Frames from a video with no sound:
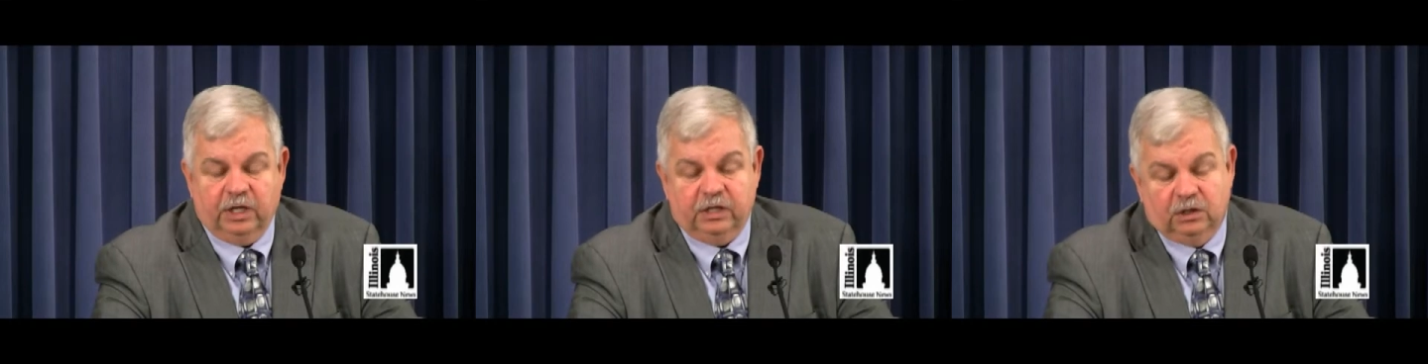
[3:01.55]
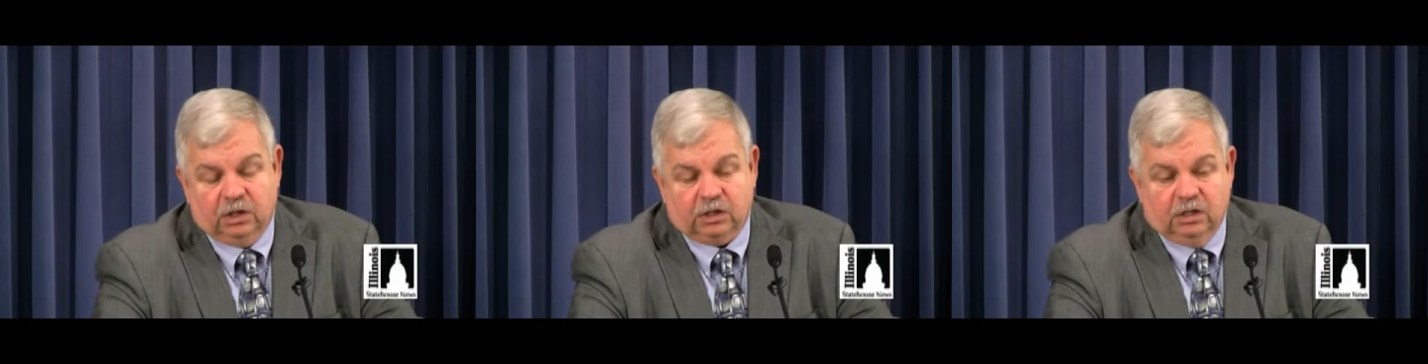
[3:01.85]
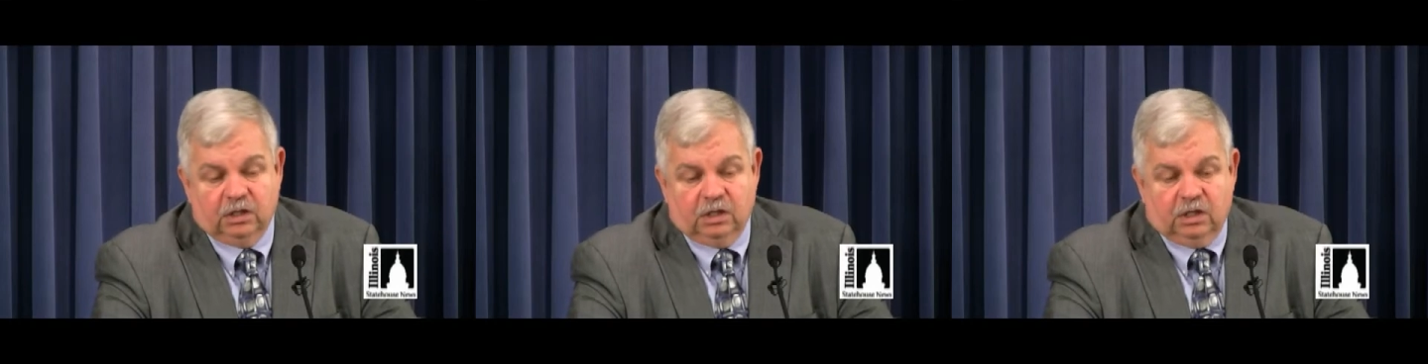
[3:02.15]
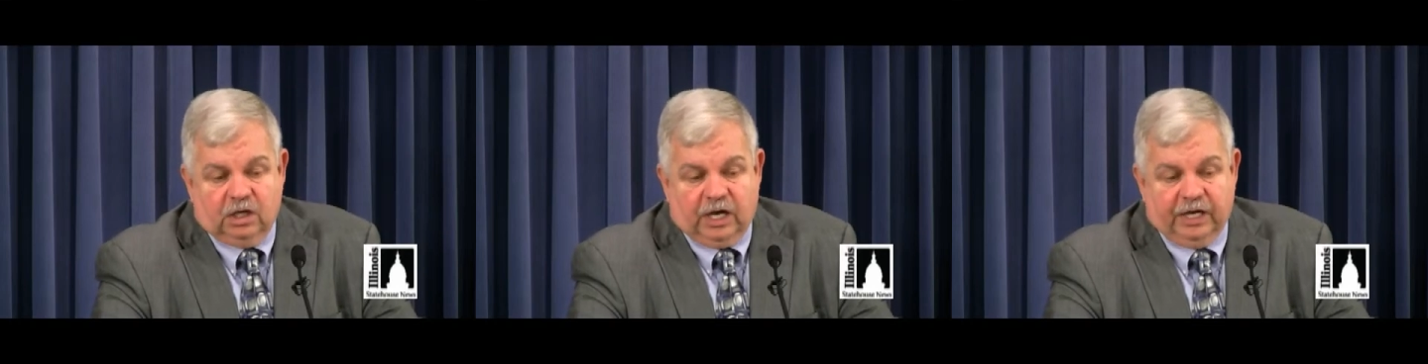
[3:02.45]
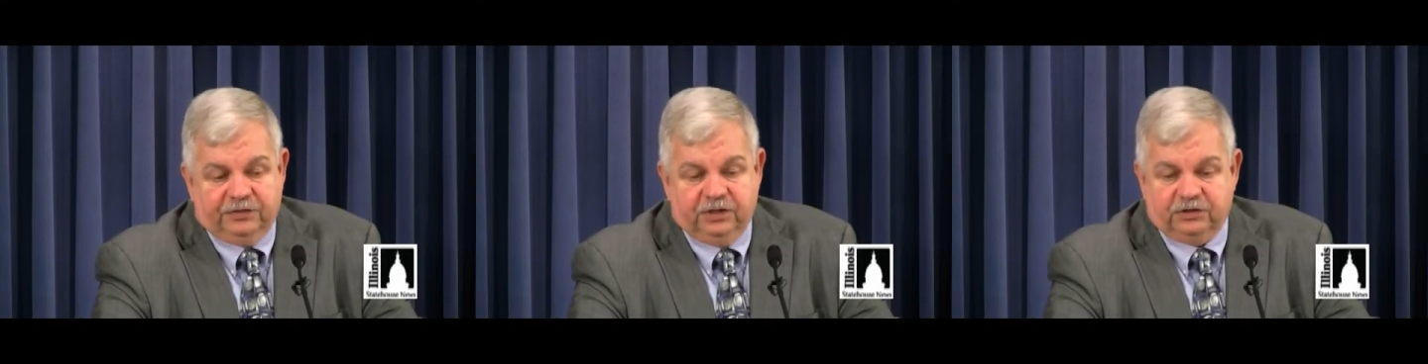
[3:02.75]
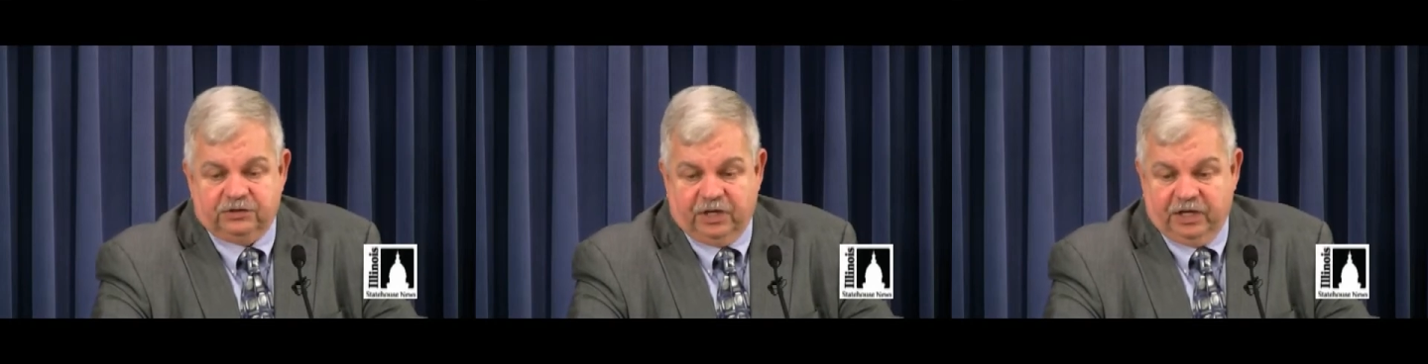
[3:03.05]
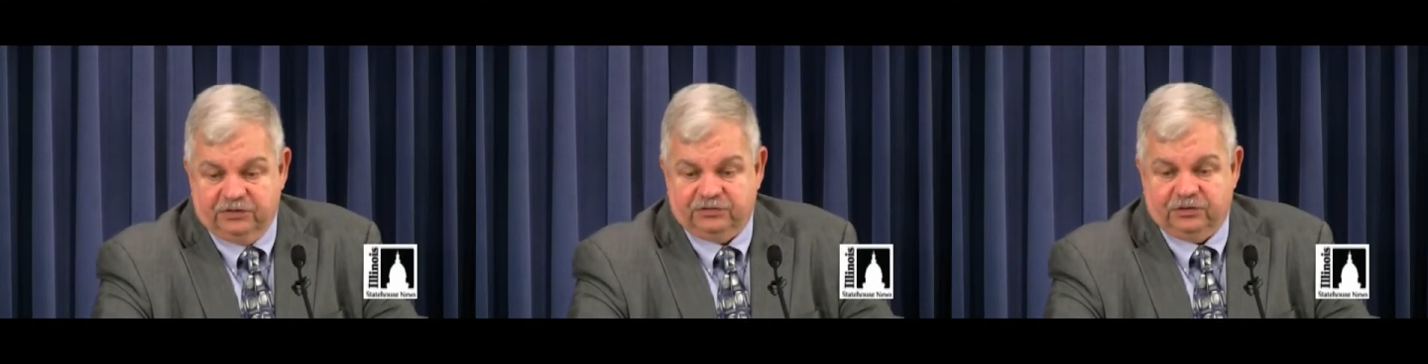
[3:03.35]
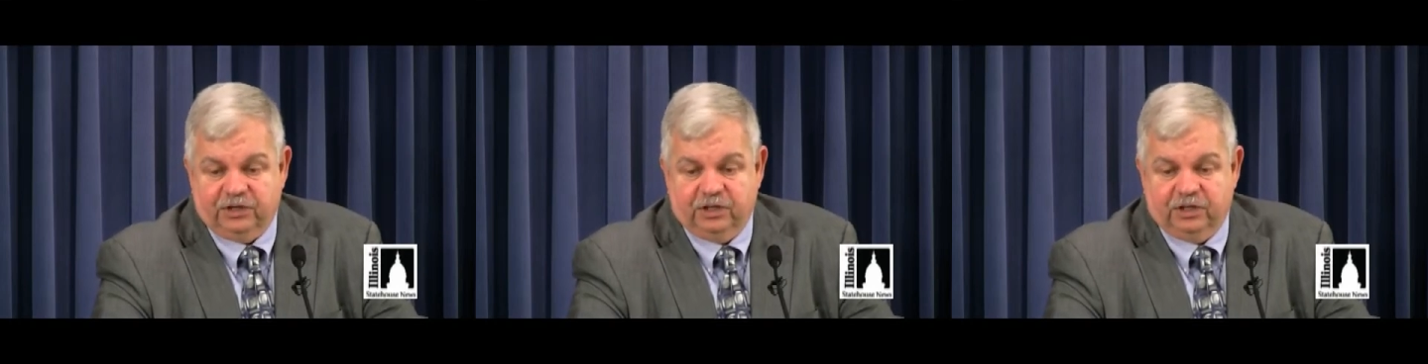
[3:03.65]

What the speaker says: and look, I think the tide has turned.